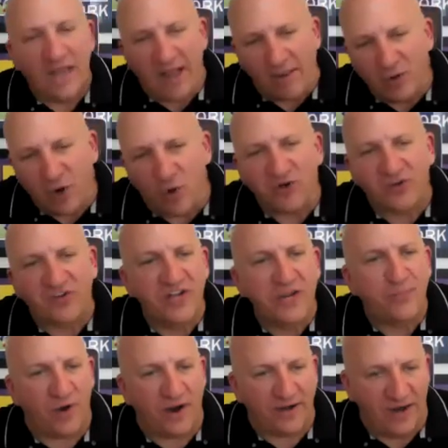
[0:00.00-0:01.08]
I'm going to sleep
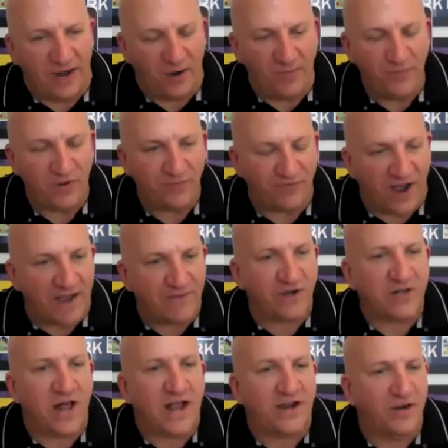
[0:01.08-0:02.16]
right now. 5
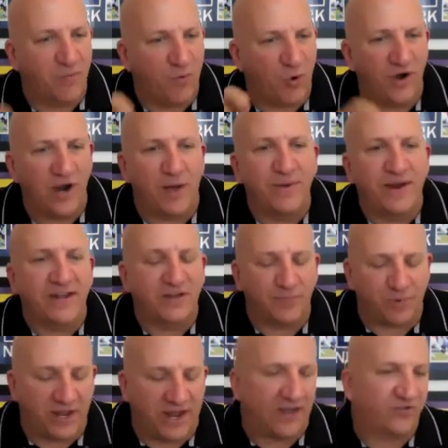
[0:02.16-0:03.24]
o'clock in the morning, I'll be at the
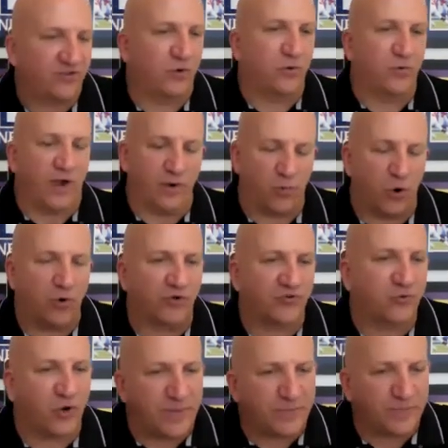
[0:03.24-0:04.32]
plant. So I wrote a
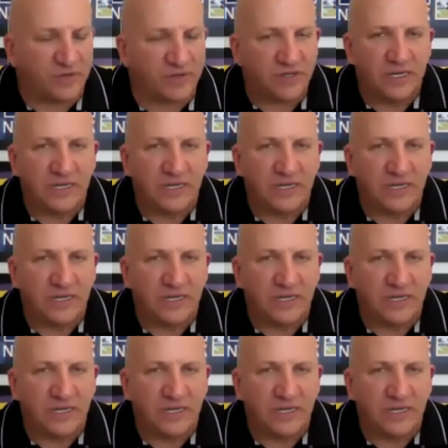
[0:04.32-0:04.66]
script.